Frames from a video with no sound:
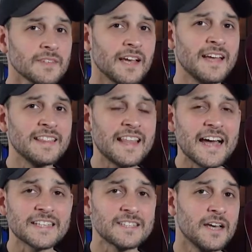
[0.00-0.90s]
And
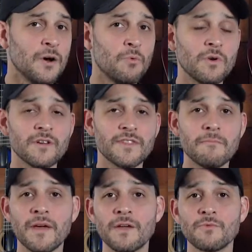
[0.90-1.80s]
that's one of the
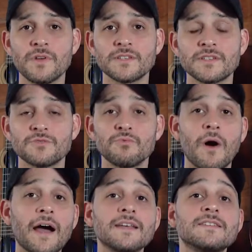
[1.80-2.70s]
main reasons
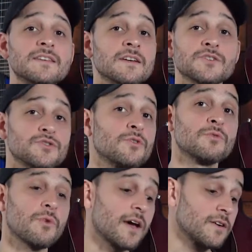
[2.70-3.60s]
why
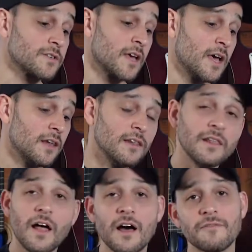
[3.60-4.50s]
singer-songwriters
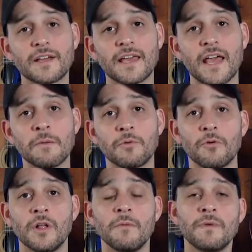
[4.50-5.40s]
love a capo,